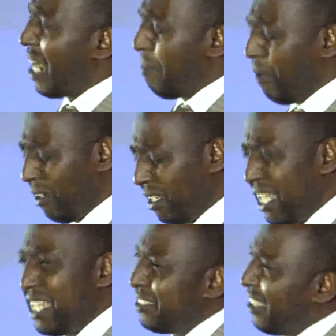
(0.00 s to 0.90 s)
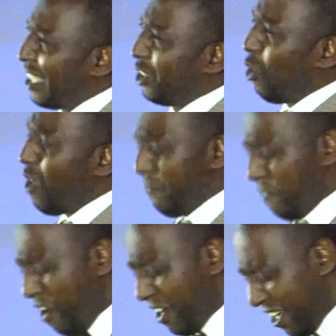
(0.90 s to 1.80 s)
grumble, just do it
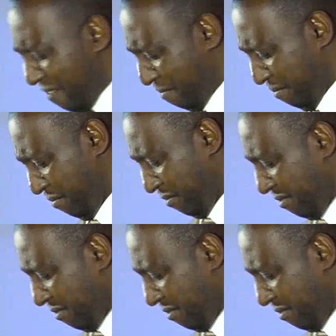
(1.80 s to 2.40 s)
for him.